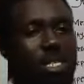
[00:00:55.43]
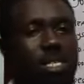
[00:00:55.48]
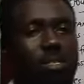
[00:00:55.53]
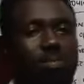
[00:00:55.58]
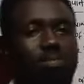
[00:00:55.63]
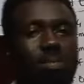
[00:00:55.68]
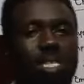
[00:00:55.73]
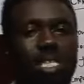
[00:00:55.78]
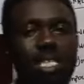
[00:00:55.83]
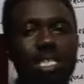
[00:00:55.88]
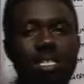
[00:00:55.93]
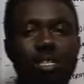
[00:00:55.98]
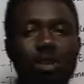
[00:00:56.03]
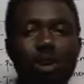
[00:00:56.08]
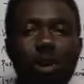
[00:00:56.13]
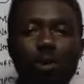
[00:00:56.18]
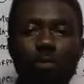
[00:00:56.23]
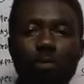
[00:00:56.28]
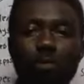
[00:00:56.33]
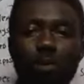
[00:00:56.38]
the meaning
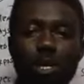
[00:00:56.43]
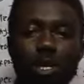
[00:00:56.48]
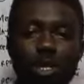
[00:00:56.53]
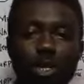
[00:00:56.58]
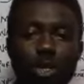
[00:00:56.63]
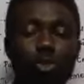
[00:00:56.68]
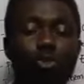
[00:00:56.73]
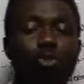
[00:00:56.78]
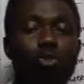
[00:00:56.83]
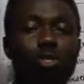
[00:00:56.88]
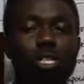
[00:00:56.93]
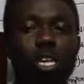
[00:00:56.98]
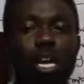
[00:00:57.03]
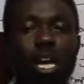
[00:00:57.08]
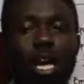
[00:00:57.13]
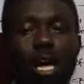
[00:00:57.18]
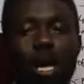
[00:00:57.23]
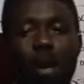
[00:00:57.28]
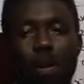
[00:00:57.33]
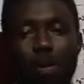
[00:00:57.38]
of youth
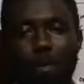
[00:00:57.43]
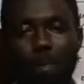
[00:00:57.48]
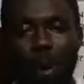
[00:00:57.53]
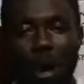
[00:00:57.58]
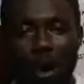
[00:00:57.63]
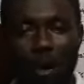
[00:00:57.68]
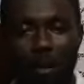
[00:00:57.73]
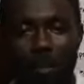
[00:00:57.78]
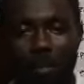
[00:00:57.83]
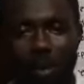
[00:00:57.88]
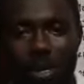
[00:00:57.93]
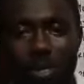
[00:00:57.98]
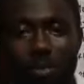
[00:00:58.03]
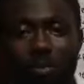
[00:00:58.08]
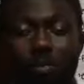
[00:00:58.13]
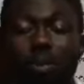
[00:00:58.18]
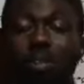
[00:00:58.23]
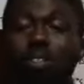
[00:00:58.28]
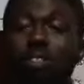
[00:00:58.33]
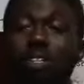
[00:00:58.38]
empowerment.
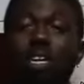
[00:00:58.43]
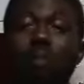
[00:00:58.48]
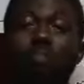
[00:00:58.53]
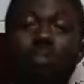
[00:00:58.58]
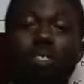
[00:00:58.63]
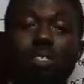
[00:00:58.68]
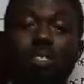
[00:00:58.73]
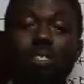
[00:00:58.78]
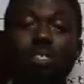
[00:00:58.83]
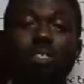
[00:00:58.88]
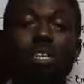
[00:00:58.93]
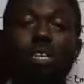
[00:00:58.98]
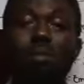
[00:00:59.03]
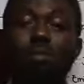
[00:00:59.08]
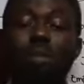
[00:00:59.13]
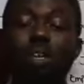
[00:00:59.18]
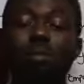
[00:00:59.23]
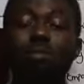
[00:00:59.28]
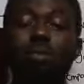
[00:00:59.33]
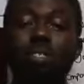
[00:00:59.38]
First, let me
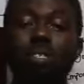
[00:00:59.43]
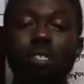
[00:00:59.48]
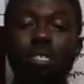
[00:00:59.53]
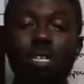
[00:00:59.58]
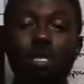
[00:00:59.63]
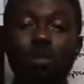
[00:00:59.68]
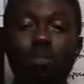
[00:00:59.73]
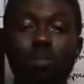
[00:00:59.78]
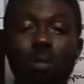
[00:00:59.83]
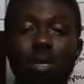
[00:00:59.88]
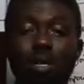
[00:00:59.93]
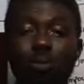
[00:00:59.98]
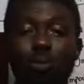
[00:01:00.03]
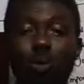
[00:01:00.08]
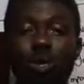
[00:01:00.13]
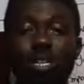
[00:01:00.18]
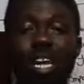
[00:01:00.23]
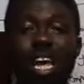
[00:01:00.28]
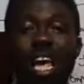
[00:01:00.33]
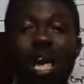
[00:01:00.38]
just explain
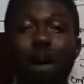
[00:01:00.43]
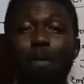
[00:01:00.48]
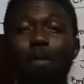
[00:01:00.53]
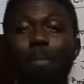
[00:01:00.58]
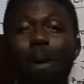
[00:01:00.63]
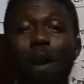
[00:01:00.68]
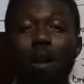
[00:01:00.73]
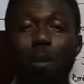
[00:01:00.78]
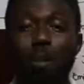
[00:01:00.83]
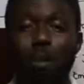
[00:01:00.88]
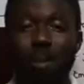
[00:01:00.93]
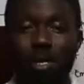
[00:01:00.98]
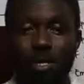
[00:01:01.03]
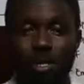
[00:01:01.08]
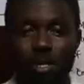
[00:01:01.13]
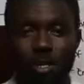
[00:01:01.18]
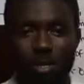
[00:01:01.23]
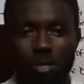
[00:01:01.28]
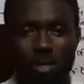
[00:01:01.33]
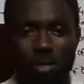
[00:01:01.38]
what empowerment
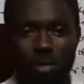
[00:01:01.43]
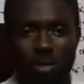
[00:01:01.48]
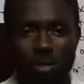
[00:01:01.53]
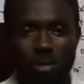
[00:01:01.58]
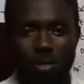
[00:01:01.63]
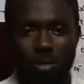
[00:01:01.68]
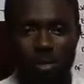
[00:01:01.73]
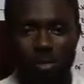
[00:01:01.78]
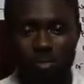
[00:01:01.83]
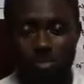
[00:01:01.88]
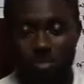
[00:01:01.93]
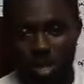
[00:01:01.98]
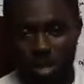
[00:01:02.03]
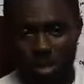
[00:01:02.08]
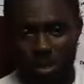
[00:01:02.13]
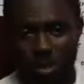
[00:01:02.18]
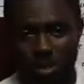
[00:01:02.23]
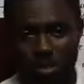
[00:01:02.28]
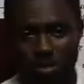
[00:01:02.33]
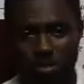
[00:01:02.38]

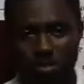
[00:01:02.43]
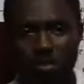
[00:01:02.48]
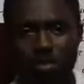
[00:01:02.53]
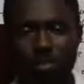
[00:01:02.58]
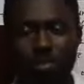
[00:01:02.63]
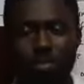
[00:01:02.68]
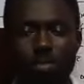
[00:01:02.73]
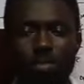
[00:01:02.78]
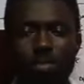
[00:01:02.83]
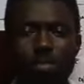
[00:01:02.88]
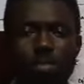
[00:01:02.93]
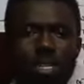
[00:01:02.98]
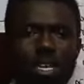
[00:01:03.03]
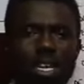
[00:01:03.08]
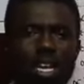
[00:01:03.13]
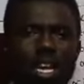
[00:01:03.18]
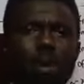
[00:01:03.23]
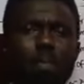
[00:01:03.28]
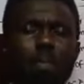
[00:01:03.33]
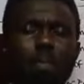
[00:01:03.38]
means.
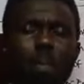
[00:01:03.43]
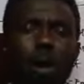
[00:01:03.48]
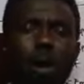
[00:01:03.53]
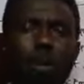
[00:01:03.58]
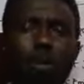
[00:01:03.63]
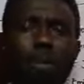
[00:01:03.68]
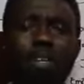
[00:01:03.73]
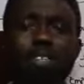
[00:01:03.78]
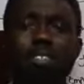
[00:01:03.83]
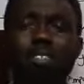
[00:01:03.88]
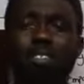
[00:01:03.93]
Empowerment